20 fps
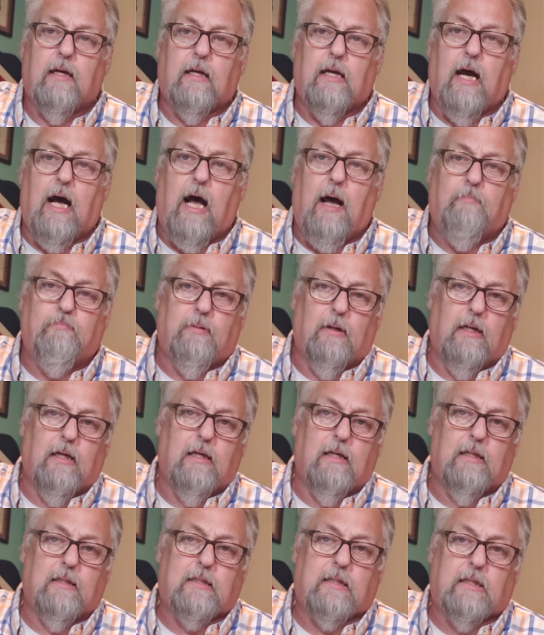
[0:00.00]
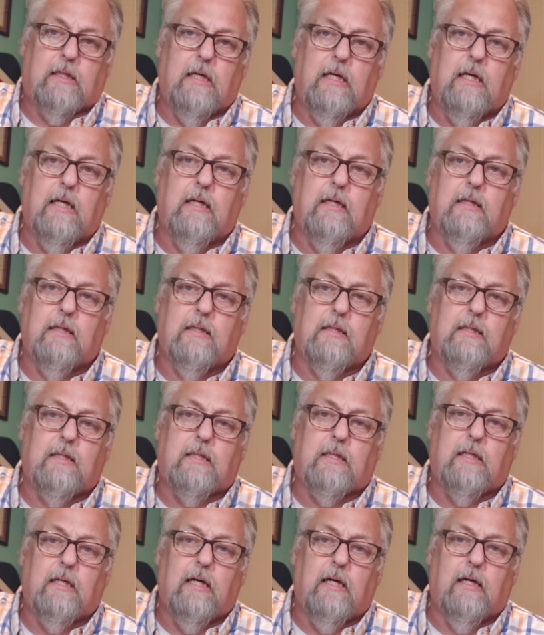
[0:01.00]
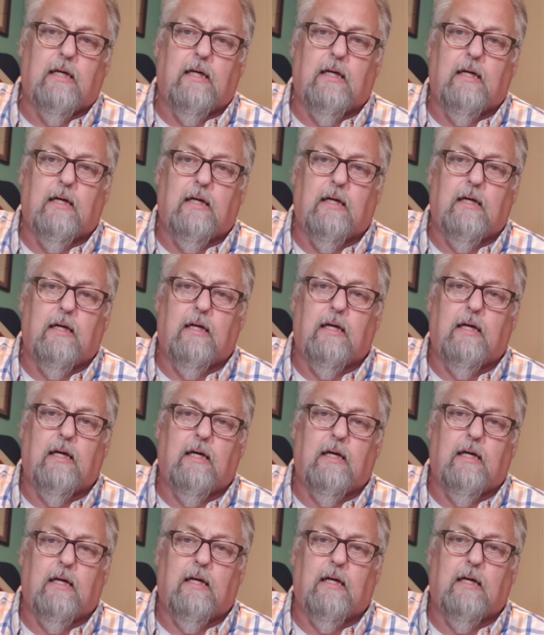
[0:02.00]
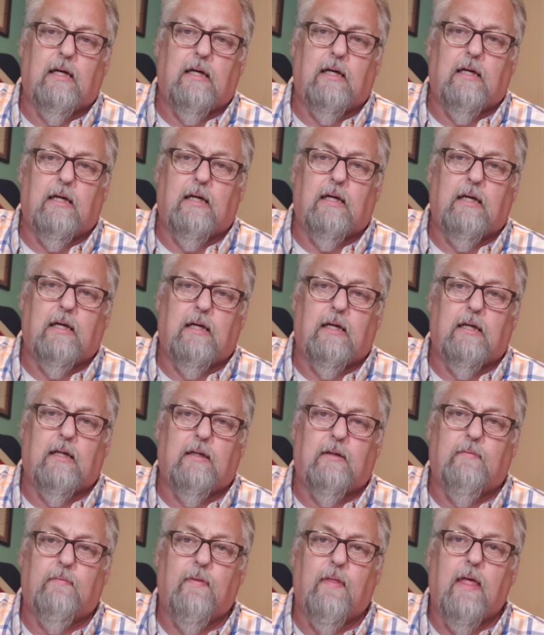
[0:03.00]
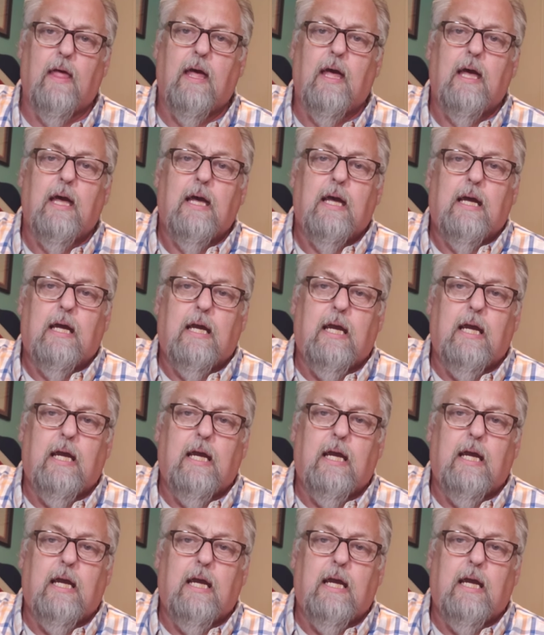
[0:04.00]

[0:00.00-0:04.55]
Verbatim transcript: God blessed his son.